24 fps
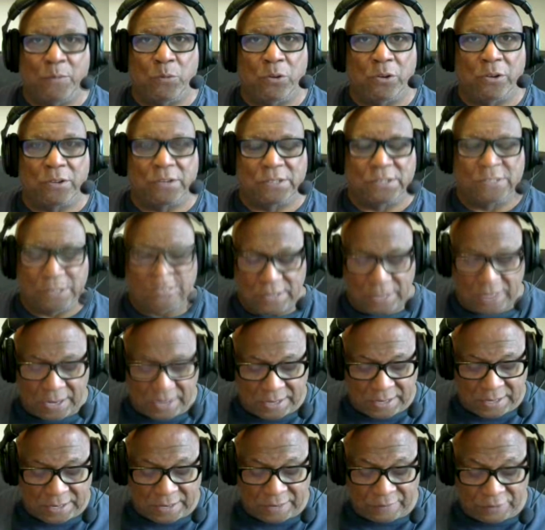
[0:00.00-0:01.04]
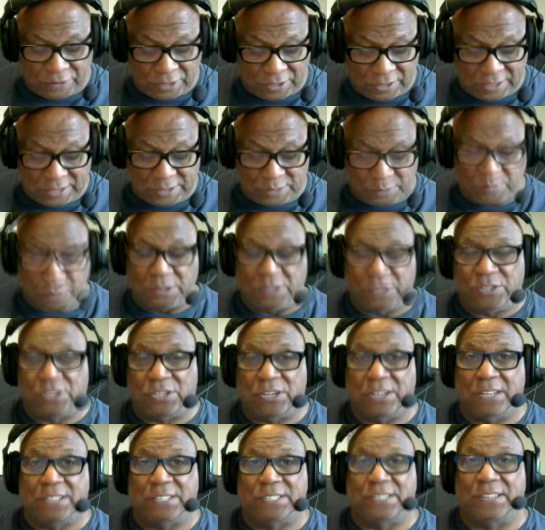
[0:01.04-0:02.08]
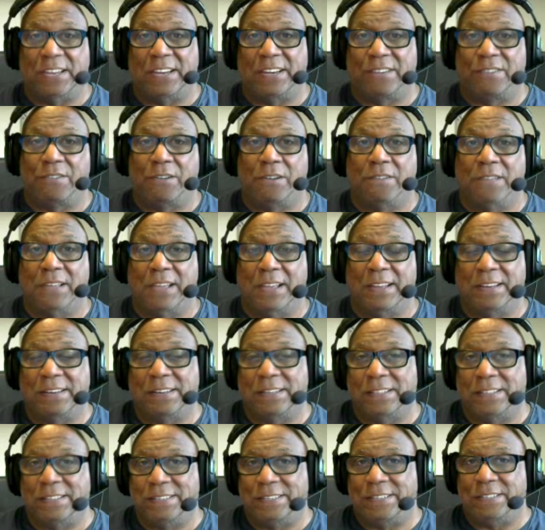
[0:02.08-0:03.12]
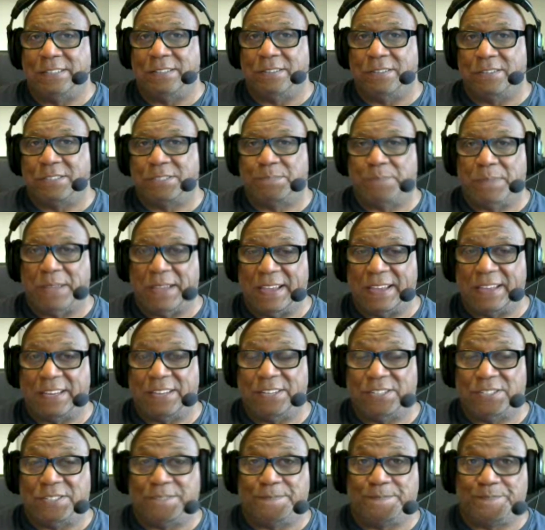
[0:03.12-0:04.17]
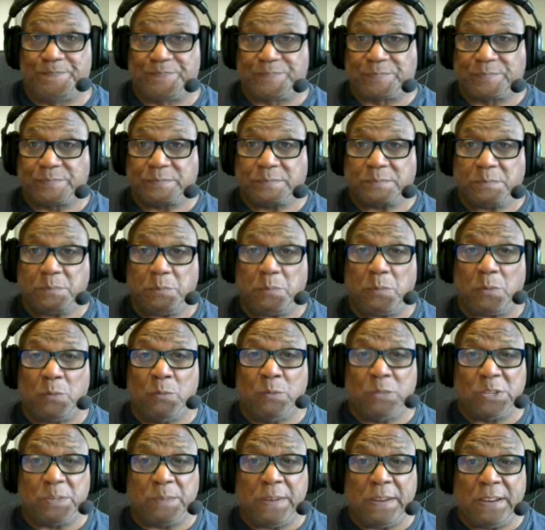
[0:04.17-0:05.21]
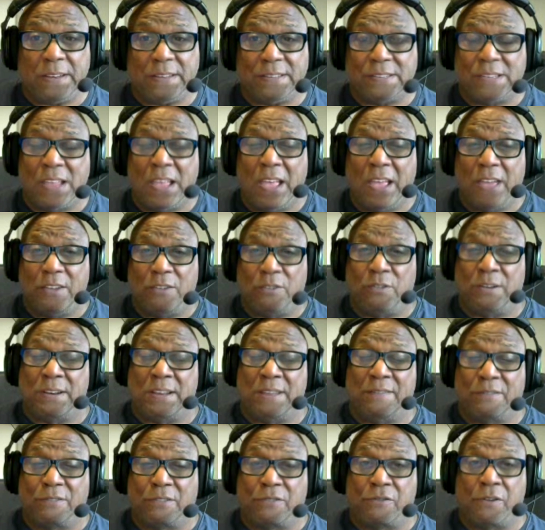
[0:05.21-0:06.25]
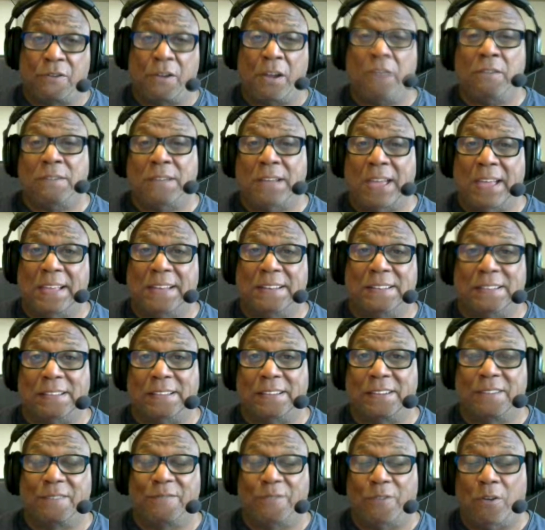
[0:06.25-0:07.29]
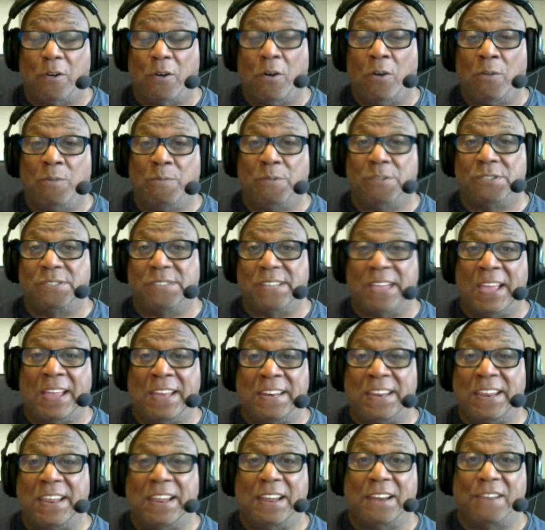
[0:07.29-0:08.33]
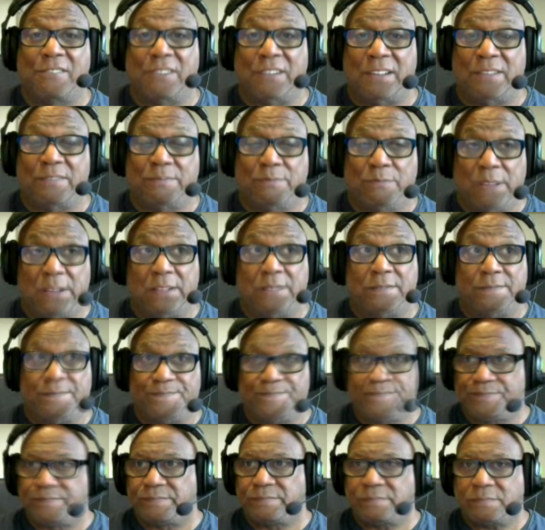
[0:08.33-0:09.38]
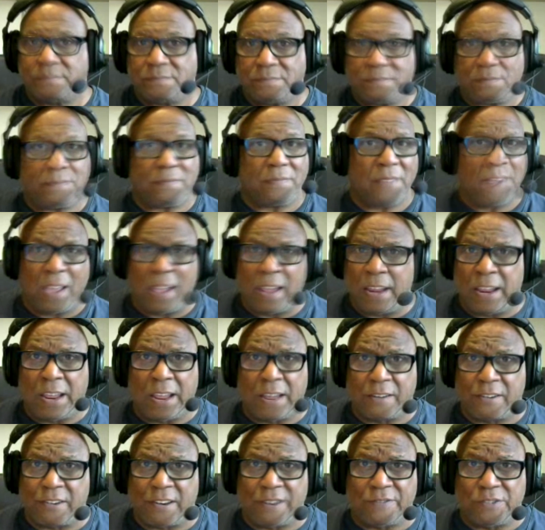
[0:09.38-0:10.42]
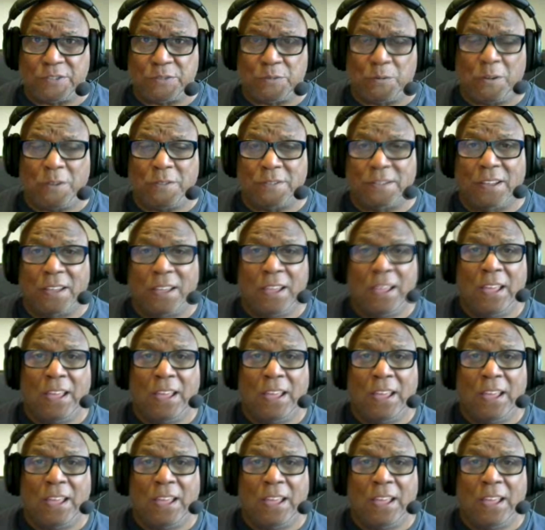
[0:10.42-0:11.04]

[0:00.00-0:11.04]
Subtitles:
works. And they've done this with the Jardesign Ground Handling Deluxe package, which means you can have ground handling for almost any aircraft. Well, any aircraft you want.